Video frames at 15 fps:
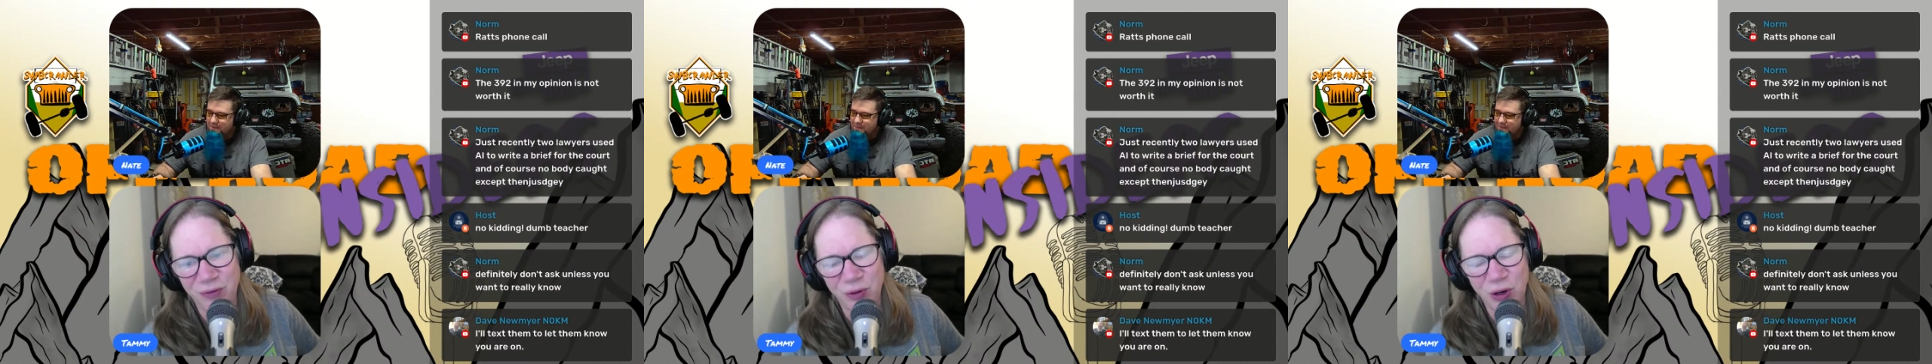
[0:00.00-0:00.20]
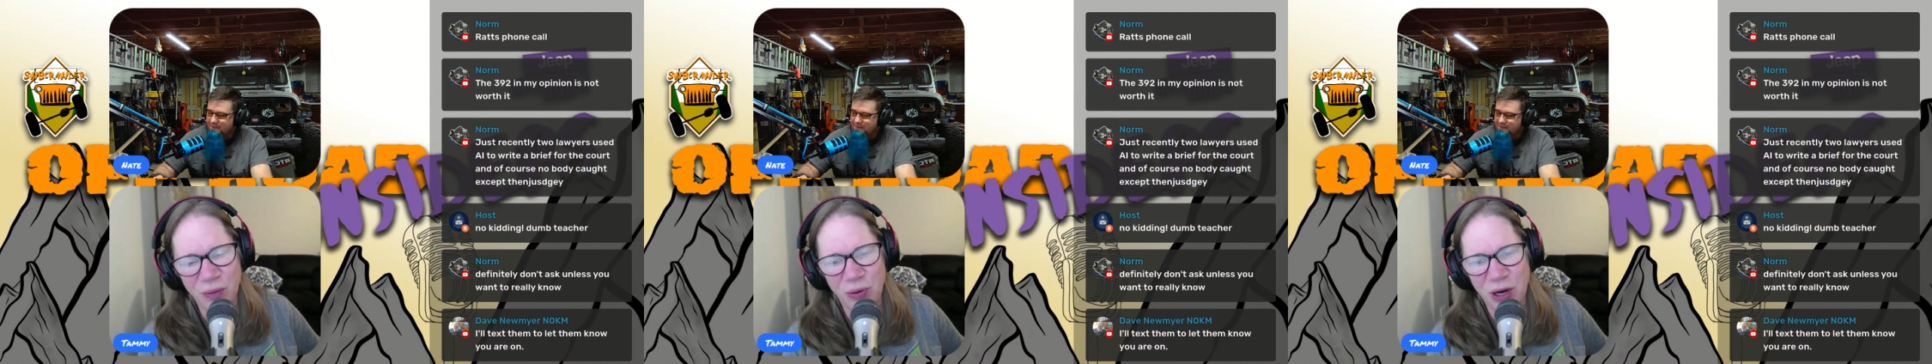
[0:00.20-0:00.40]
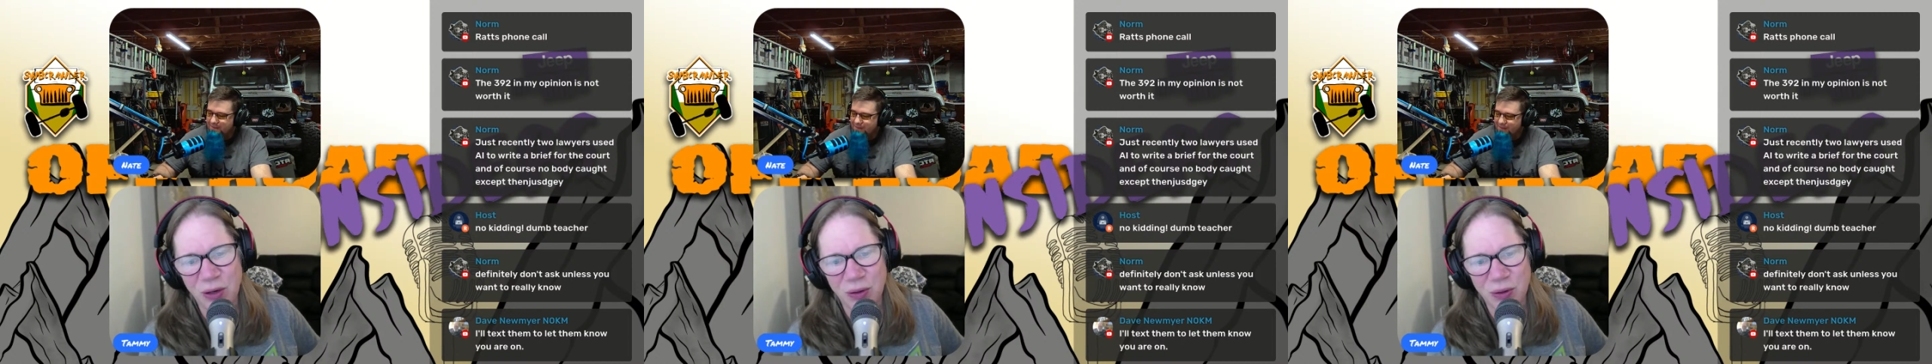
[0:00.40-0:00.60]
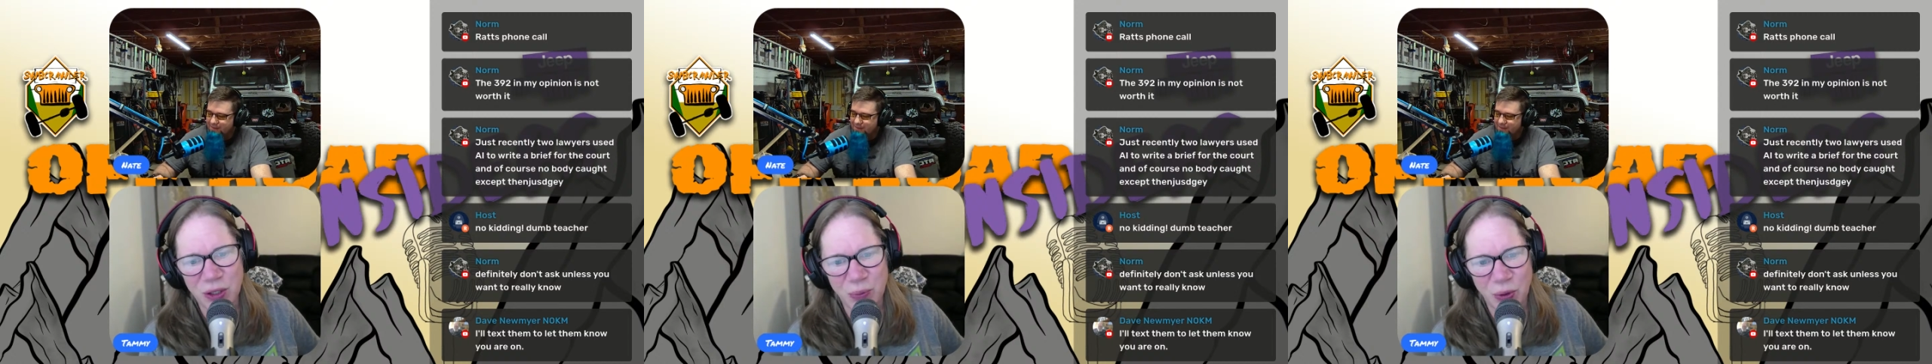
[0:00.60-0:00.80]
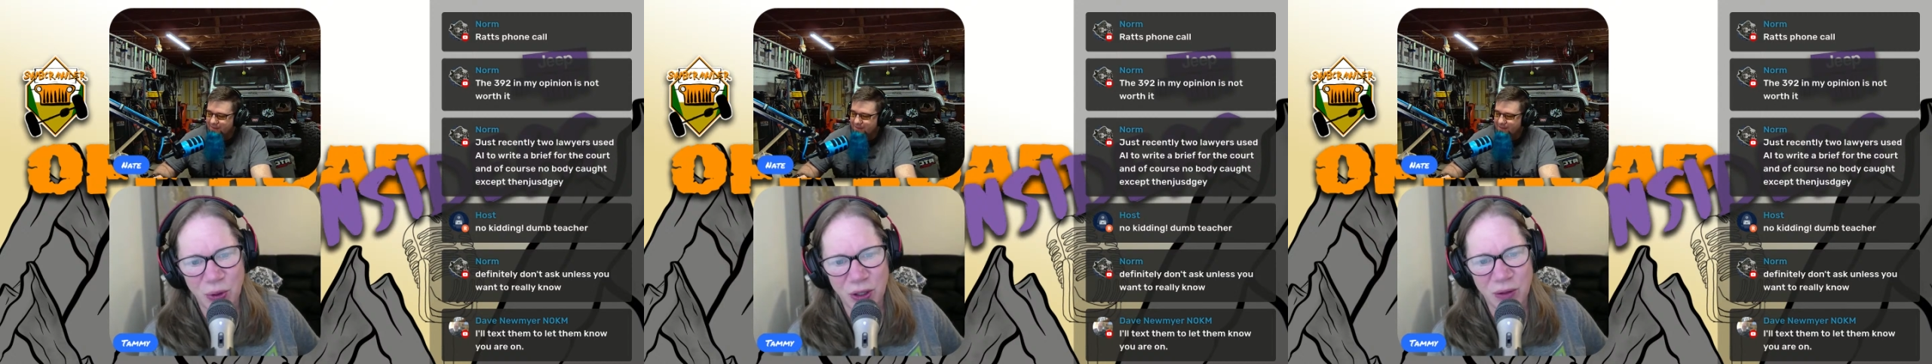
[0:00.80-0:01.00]
Ford Bronco
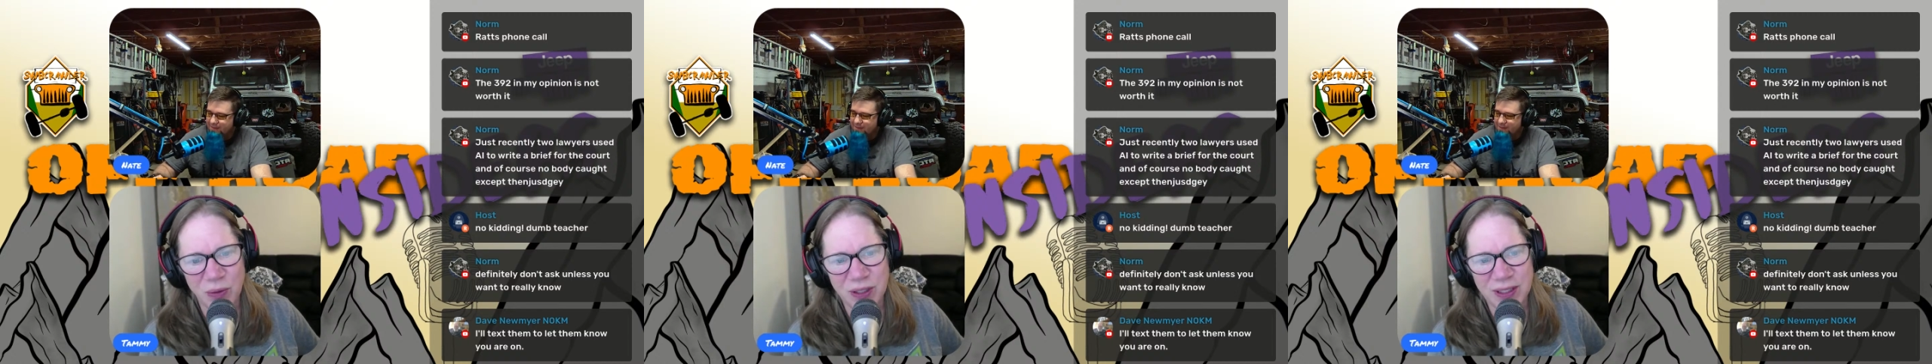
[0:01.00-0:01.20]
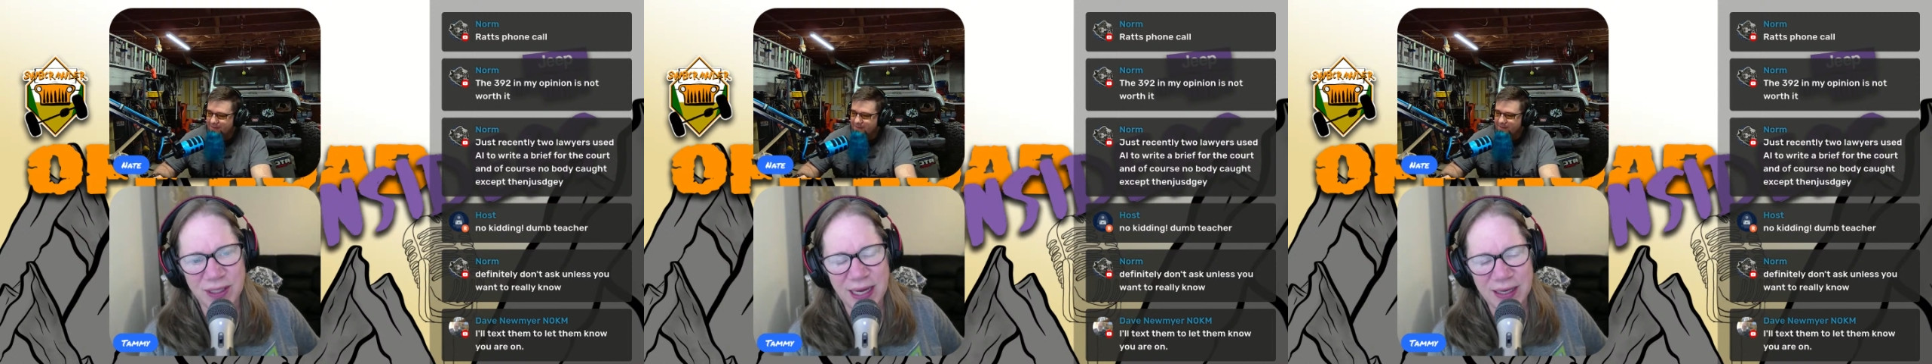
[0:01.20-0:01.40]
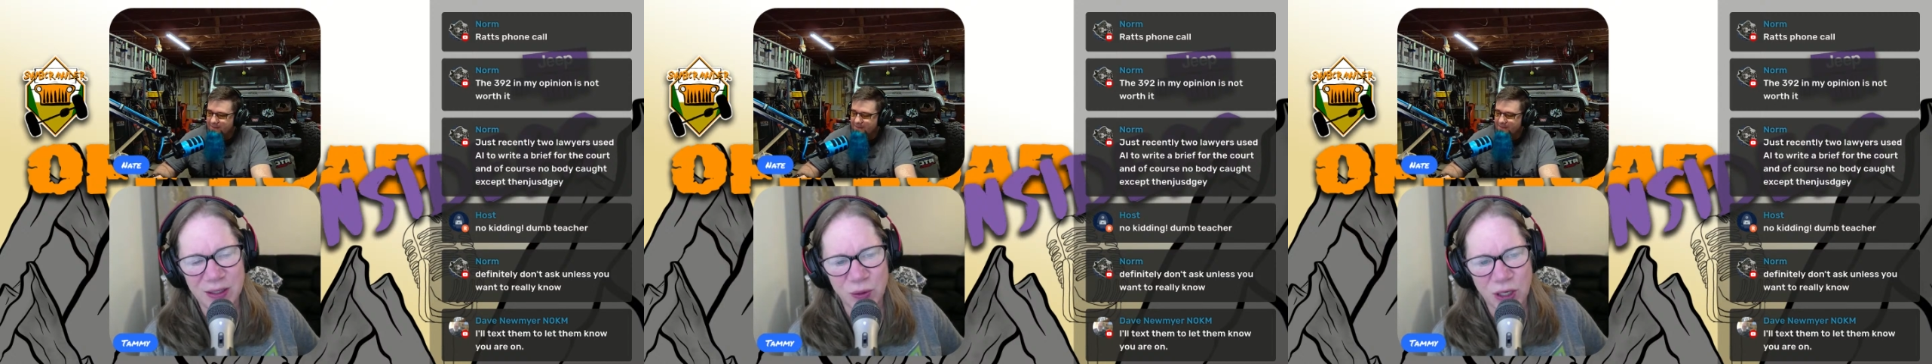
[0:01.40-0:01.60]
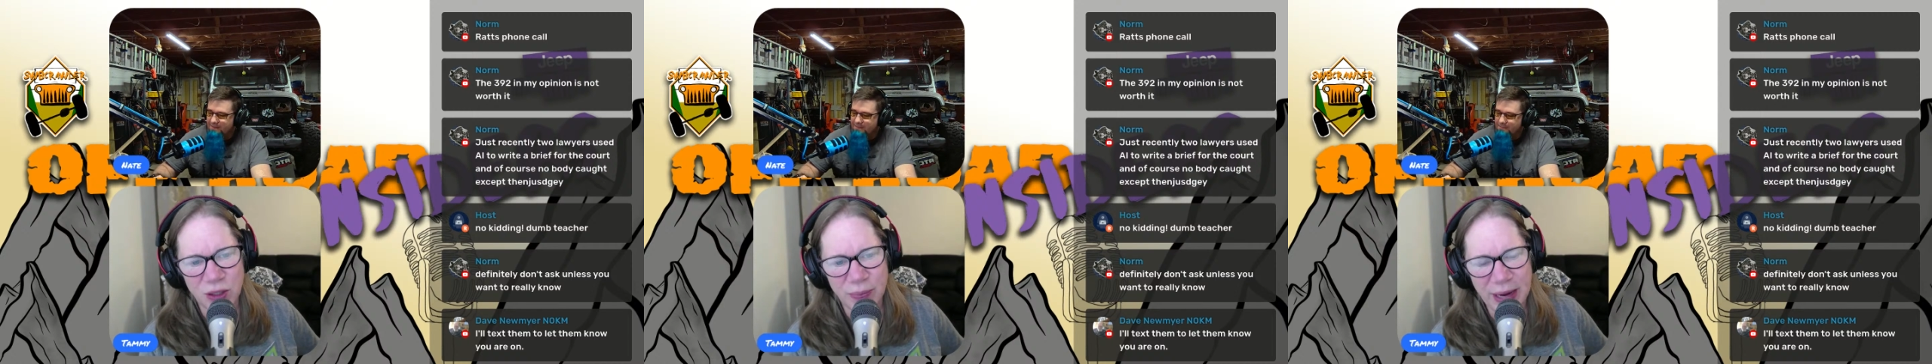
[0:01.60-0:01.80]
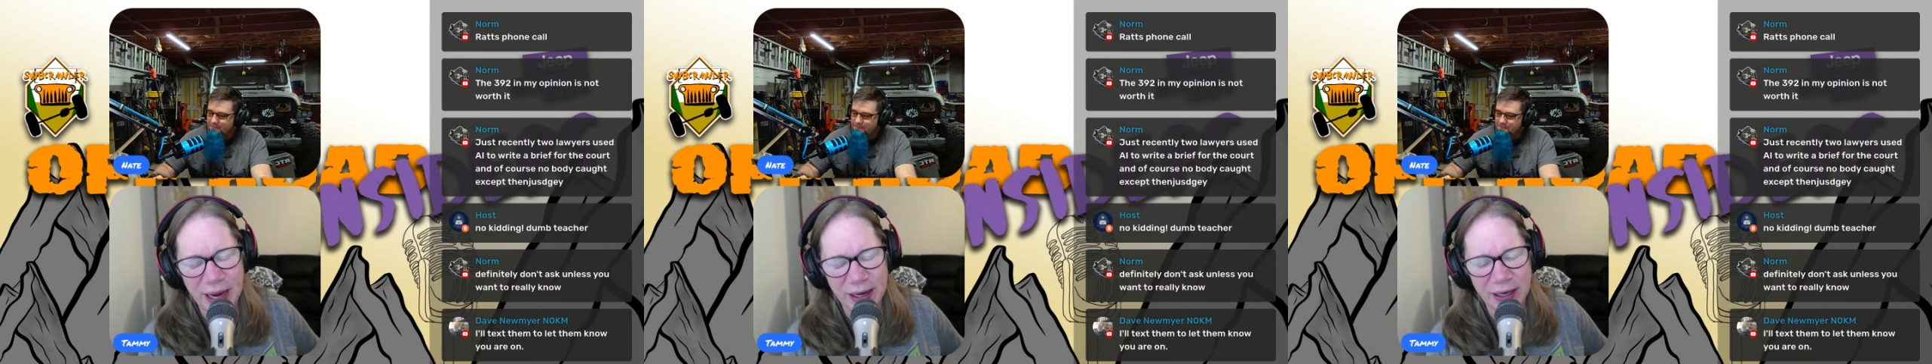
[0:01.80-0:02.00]
Sport with
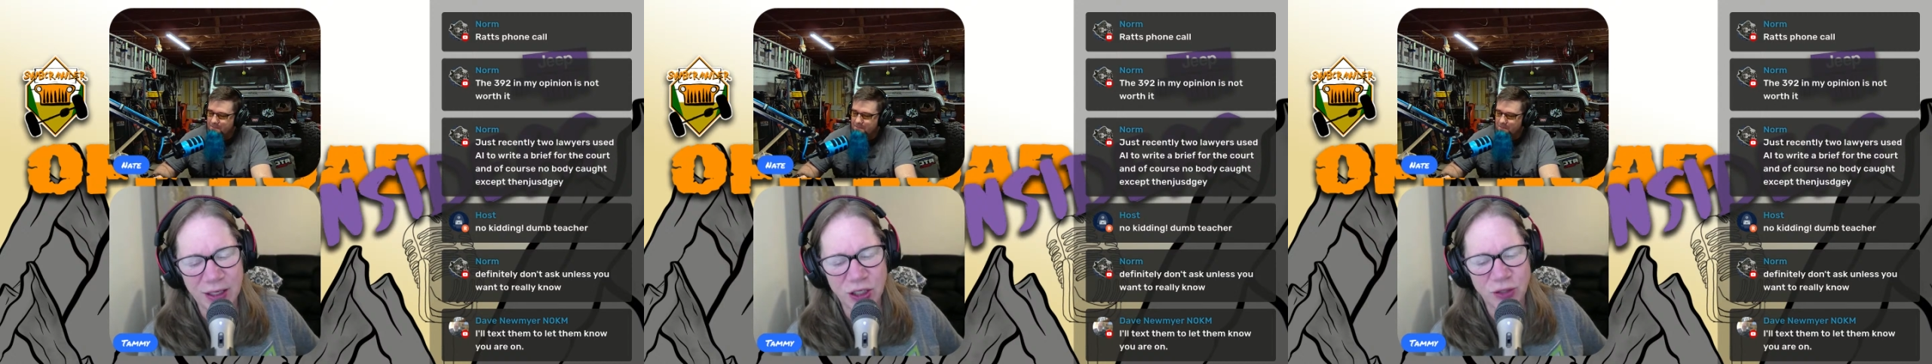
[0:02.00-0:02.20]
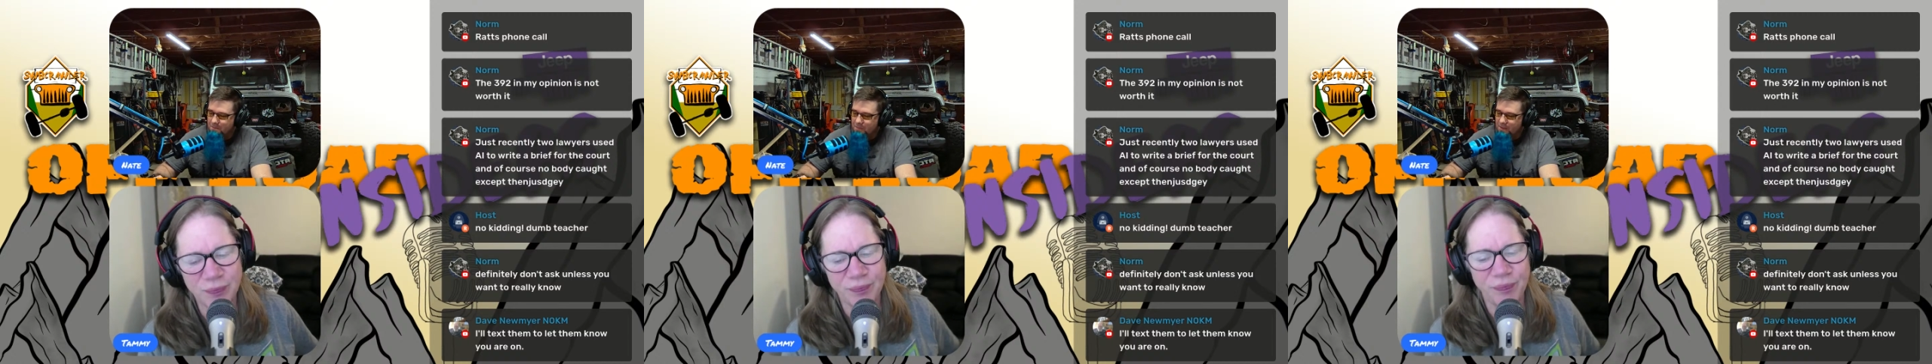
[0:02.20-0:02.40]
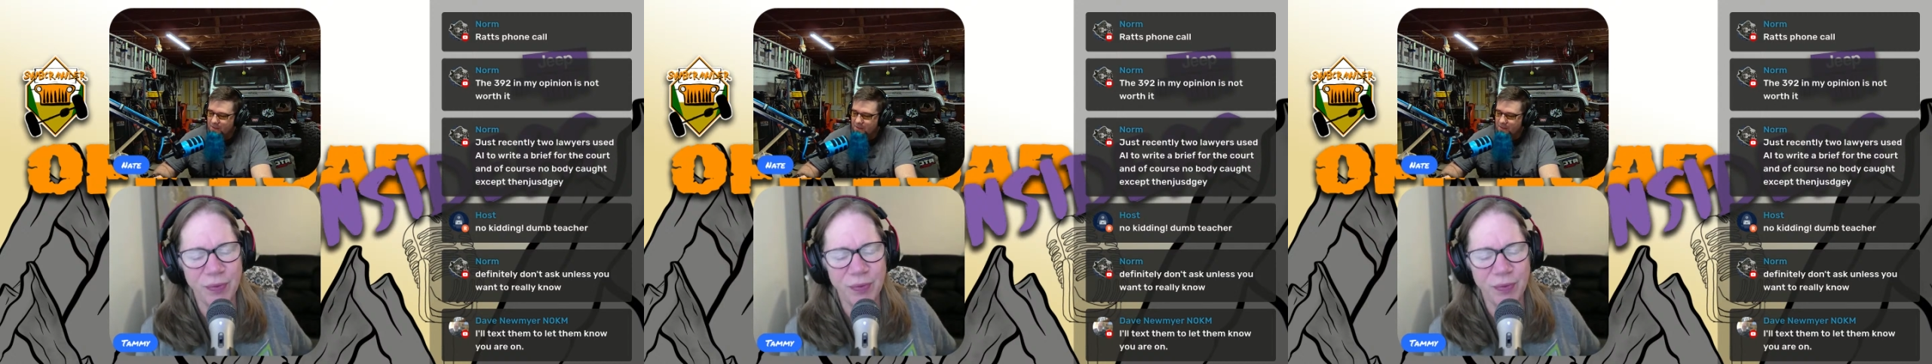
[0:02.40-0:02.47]
Sasquatch package.